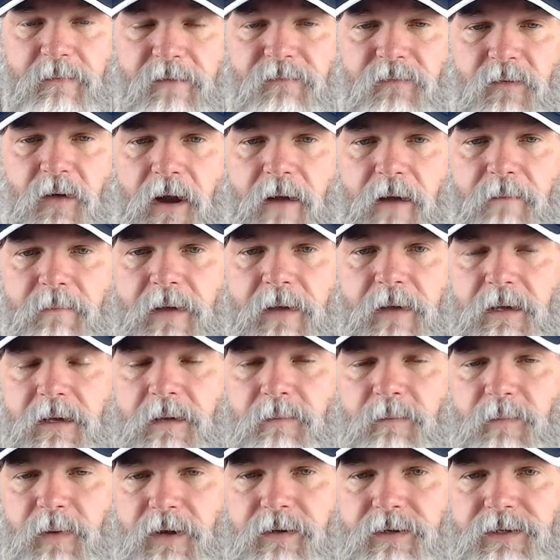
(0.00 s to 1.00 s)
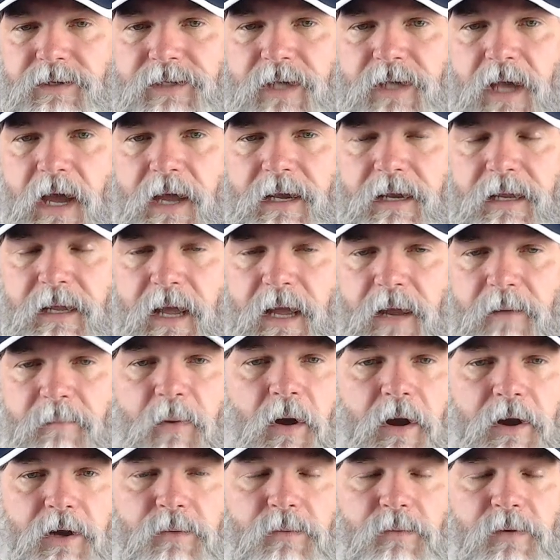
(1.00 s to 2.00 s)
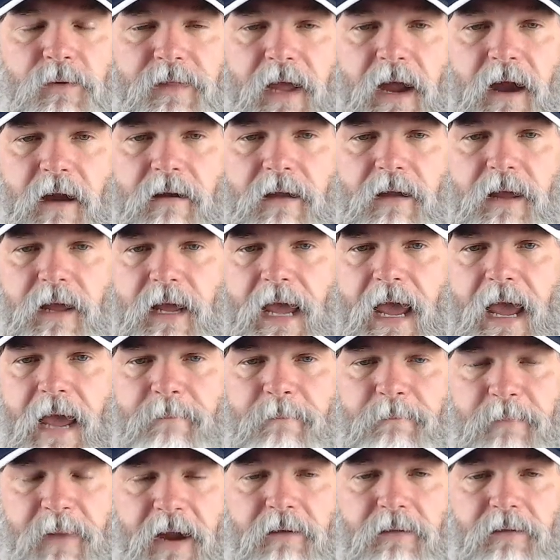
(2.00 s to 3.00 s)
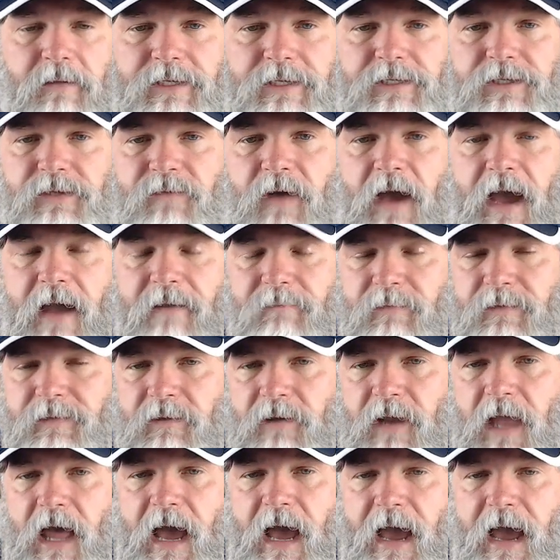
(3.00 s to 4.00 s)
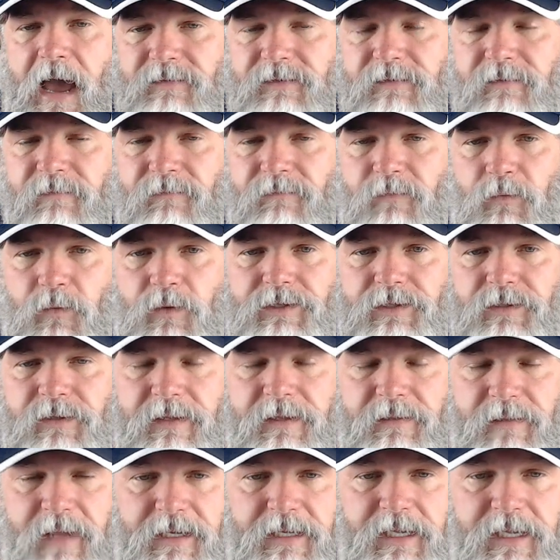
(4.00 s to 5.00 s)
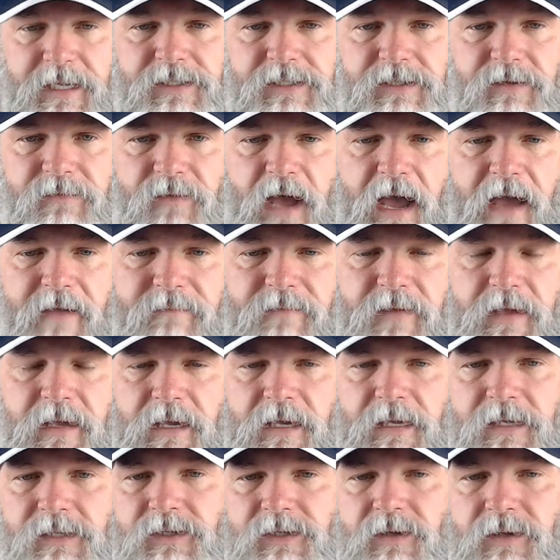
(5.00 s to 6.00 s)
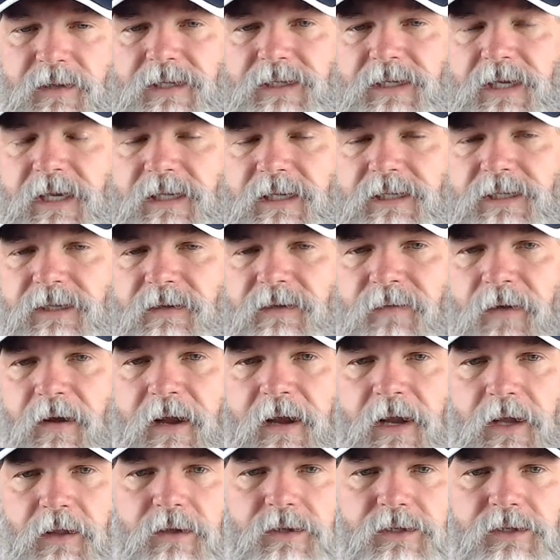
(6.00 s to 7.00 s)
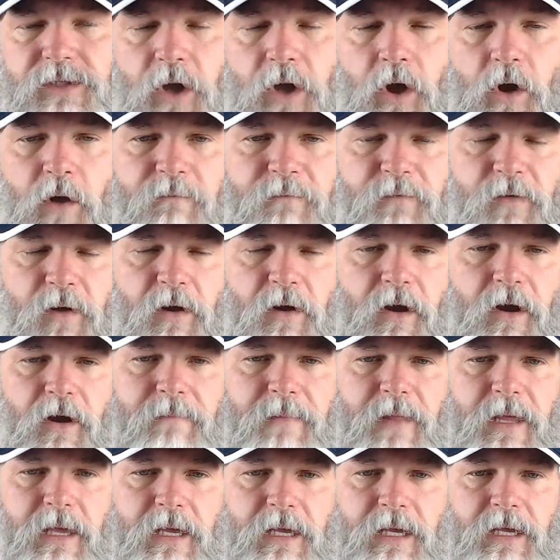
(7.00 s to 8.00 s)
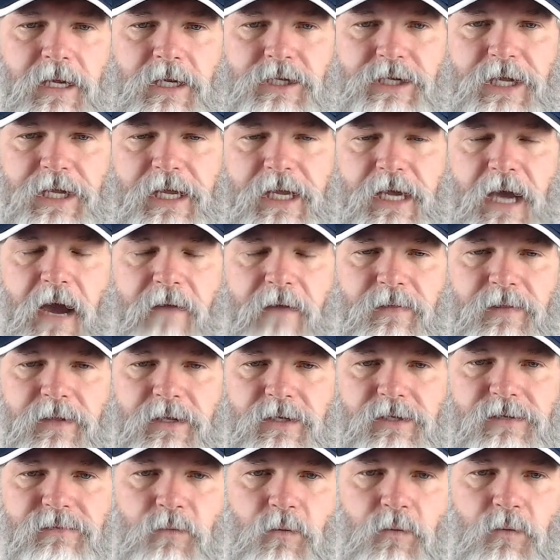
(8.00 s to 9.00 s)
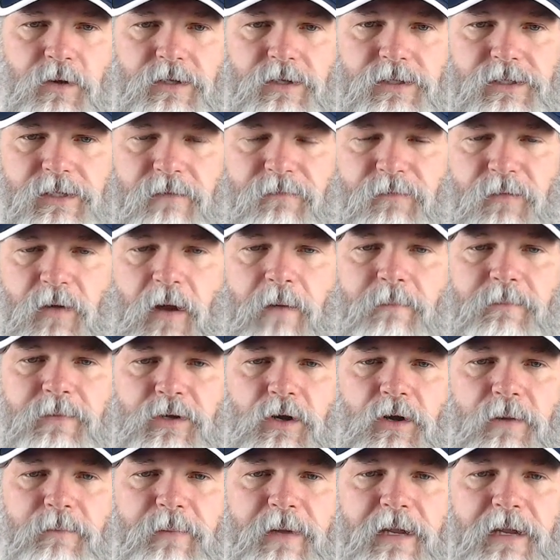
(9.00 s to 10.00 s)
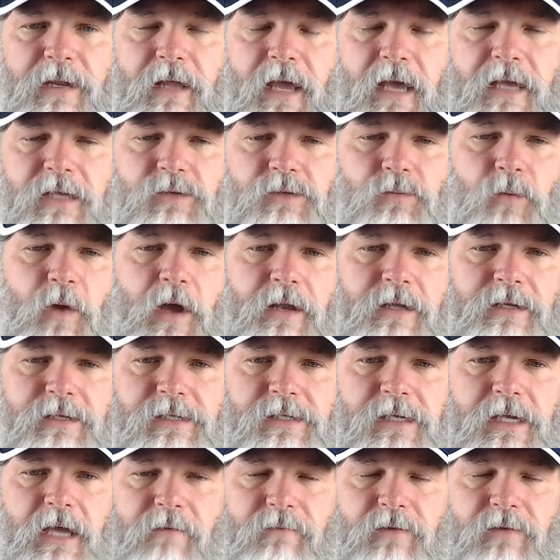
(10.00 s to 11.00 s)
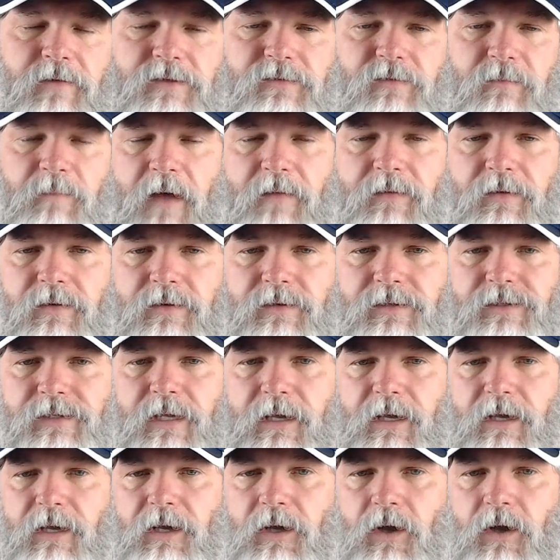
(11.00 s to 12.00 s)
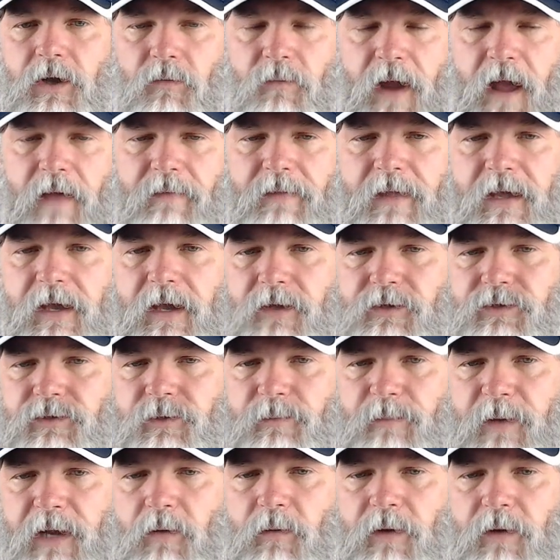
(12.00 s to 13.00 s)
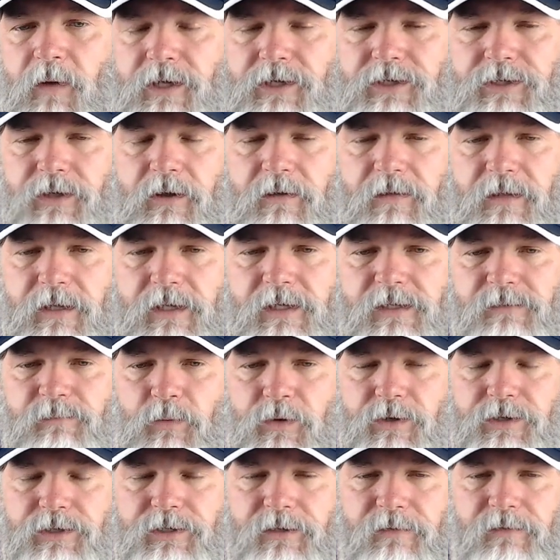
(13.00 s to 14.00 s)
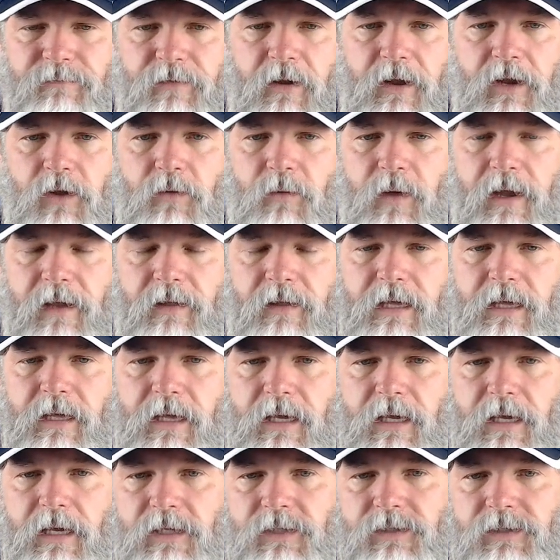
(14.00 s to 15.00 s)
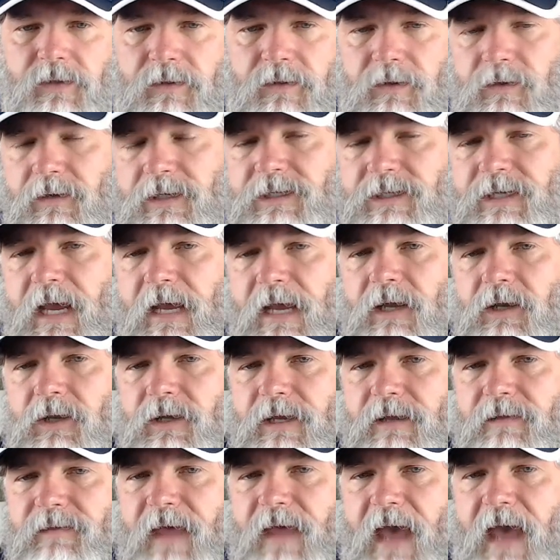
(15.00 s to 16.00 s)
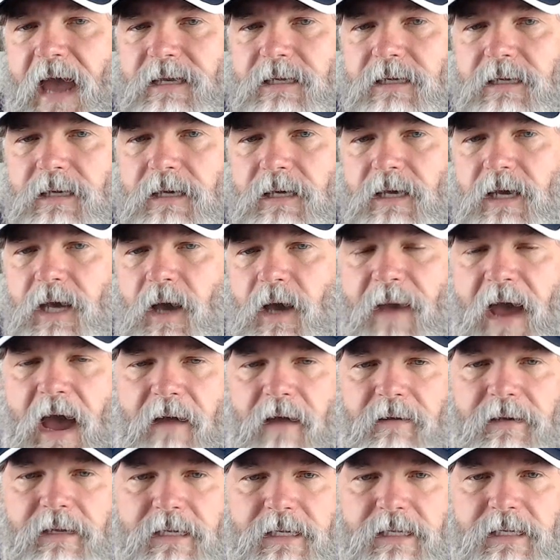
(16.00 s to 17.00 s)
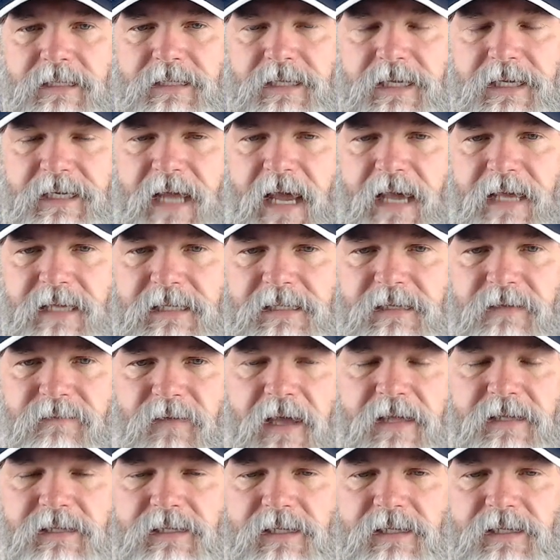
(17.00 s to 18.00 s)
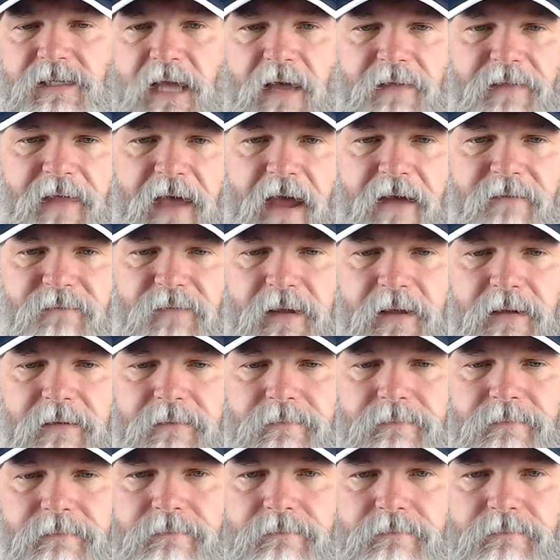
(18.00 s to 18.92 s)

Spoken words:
the farm, but her son and partner were there and barely survived with their lives. Fortunately, they did survive. So this hits very close to home for her. She covered this for us from Durban, as well as coverage from others around the country. But I want to show you this portion very quickly so that you can take a look at that about today's events in South Africa.